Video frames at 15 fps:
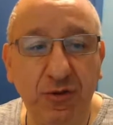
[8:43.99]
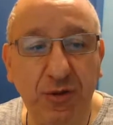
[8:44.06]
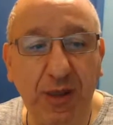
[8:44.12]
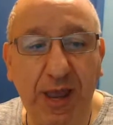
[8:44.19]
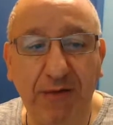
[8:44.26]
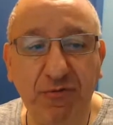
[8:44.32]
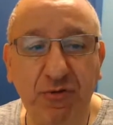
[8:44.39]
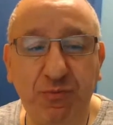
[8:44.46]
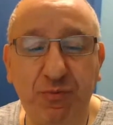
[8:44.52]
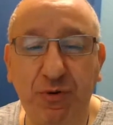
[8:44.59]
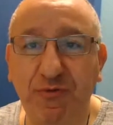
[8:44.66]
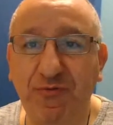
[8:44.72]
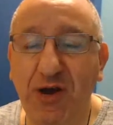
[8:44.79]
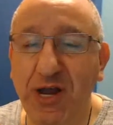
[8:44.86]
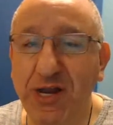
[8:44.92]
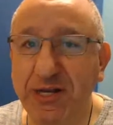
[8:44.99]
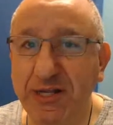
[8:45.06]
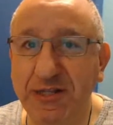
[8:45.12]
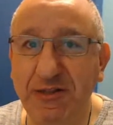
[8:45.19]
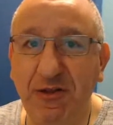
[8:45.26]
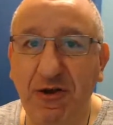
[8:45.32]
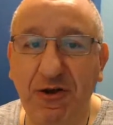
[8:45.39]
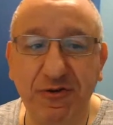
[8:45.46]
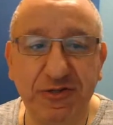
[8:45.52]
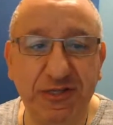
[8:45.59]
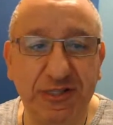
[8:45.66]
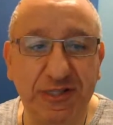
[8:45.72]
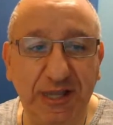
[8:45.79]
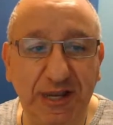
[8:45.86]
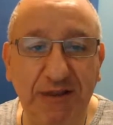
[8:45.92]
you have to provide a dog's
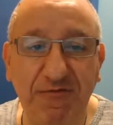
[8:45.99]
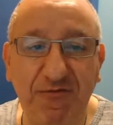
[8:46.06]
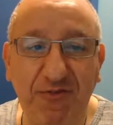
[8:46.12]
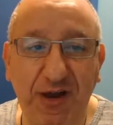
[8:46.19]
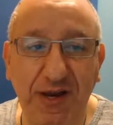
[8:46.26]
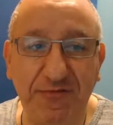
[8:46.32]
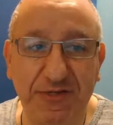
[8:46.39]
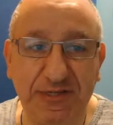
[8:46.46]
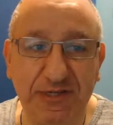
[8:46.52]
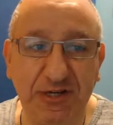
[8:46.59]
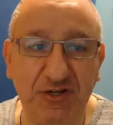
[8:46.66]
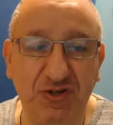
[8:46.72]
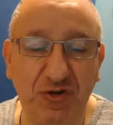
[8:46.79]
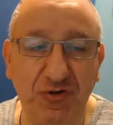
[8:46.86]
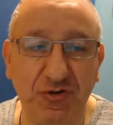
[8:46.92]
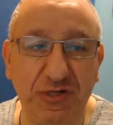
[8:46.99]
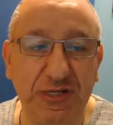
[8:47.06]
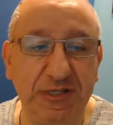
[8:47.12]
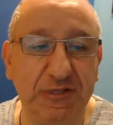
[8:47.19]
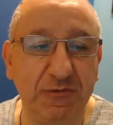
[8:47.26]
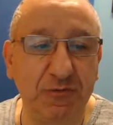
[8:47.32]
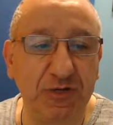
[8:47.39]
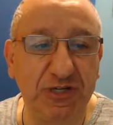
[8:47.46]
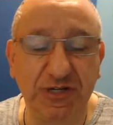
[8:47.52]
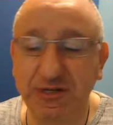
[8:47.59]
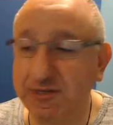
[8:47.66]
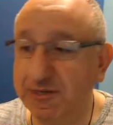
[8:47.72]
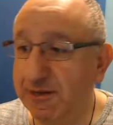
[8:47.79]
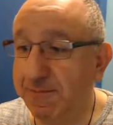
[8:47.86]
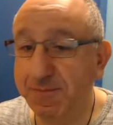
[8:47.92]
daily five essential needs which
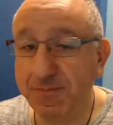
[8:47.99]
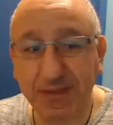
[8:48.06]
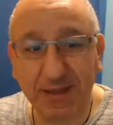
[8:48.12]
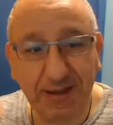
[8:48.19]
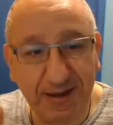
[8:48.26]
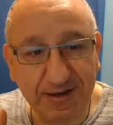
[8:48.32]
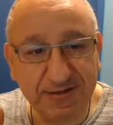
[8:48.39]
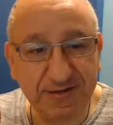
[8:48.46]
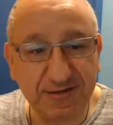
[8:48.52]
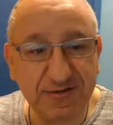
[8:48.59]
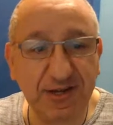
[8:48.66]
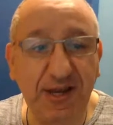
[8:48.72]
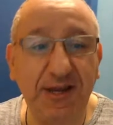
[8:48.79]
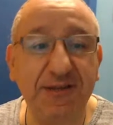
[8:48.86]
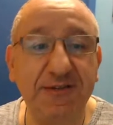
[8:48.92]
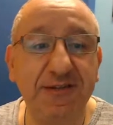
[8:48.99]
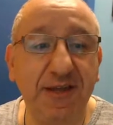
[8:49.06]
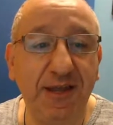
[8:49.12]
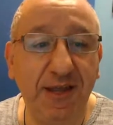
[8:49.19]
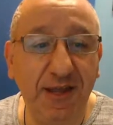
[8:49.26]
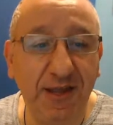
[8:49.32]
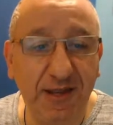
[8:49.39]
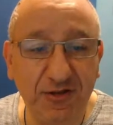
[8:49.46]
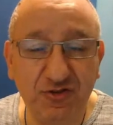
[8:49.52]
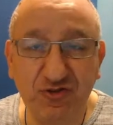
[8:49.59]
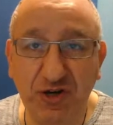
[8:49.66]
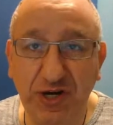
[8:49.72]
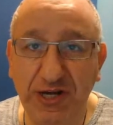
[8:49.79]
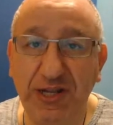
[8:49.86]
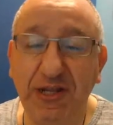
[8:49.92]
is exercise
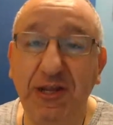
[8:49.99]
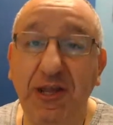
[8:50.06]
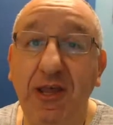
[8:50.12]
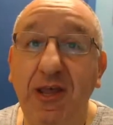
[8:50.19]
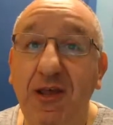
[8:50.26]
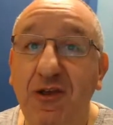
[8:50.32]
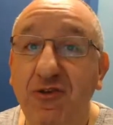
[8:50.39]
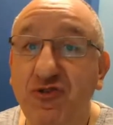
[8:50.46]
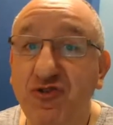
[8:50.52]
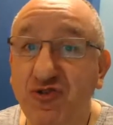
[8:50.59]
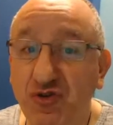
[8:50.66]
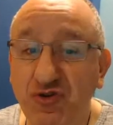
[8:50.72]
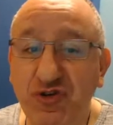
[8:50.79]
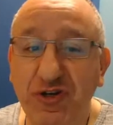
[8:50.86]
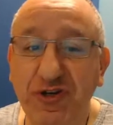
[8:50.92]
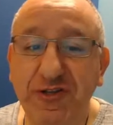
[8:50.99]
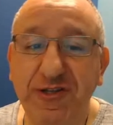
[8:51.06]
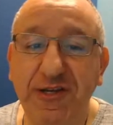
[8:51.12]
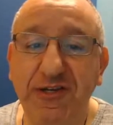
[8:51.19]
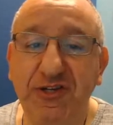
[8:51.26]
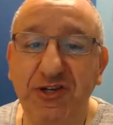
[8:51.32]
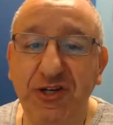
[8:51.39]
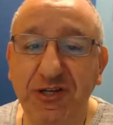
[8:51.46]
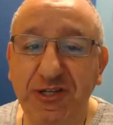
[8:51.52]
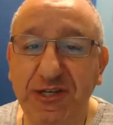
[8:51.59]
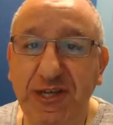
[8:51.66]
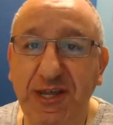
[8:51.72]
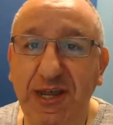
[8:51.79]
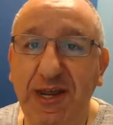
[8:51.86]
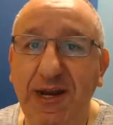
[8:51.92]
training socialization
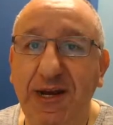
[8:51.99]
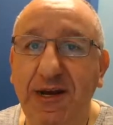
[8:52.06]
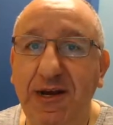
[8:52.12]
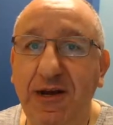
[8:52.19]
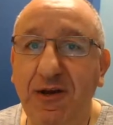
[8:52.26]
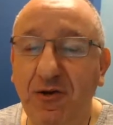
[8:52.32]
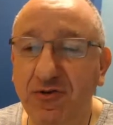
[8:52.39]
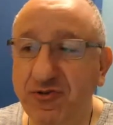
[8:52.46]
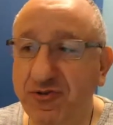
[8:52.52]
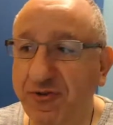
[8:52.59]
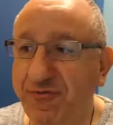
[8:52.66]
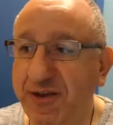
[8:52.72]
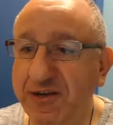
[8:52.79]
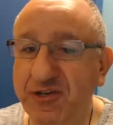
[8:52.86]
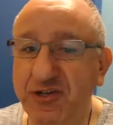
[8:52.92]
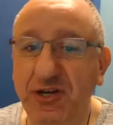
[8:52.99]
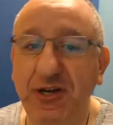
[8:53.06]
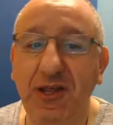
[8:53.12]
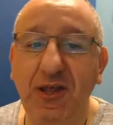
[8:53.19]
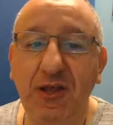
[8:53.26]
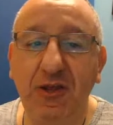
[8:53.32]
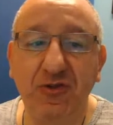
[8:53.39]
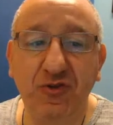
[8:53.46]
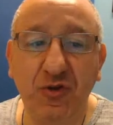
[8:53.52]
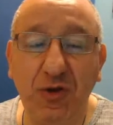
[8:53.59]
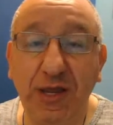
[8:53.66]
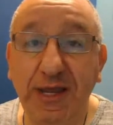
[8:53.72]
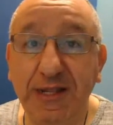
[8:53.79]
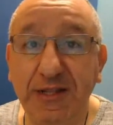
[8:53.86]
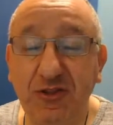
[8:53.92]
care and also affection
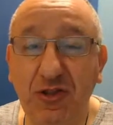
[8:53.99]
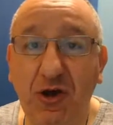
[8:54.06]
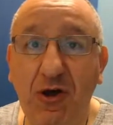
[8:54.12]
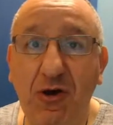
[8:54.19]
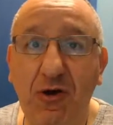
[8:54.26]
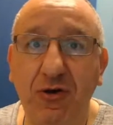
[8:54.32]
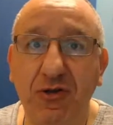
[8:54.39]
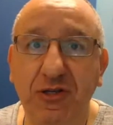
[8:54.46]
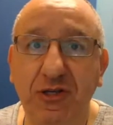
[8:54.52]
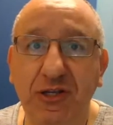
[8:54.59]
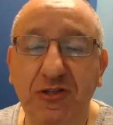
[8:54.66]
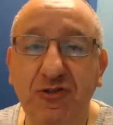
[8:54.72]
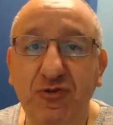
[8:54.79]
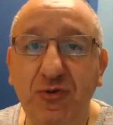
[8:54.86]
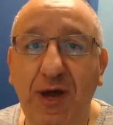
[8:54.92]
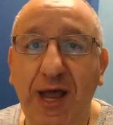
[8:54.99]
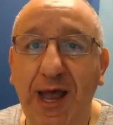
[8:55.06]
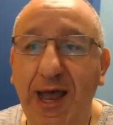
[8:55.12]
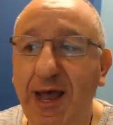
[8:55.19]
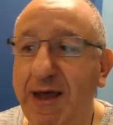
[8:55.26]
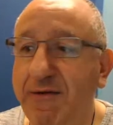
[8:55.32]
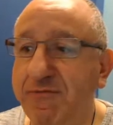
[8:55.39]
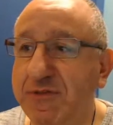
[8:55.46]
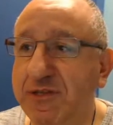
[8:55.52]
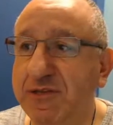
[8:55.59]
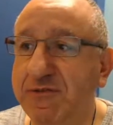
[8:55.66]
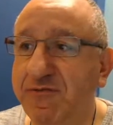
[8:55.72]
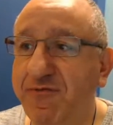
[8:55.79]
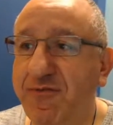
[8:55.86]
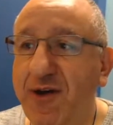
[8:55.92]
so a dog needs to have
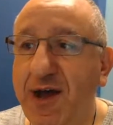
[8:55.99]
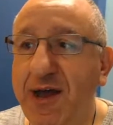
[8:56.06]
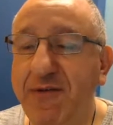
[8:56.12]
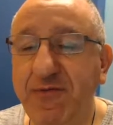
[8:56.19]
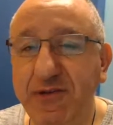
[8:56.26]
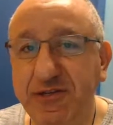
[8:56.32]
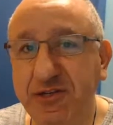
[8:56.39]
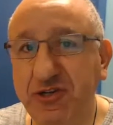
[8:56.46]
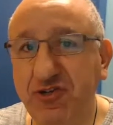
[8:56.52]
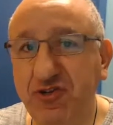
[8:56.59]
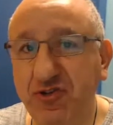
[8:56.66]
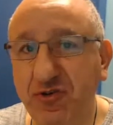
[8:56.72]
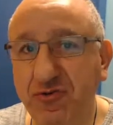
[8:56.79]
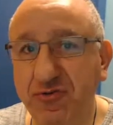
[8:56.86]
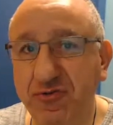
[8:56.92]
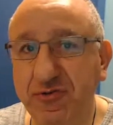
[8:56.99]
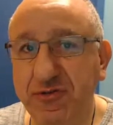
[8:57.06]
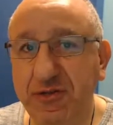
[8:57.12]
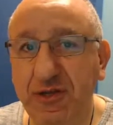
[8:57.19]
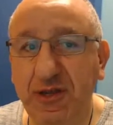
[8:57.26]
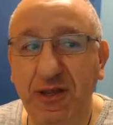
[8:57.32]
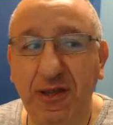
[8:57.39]
these five essentials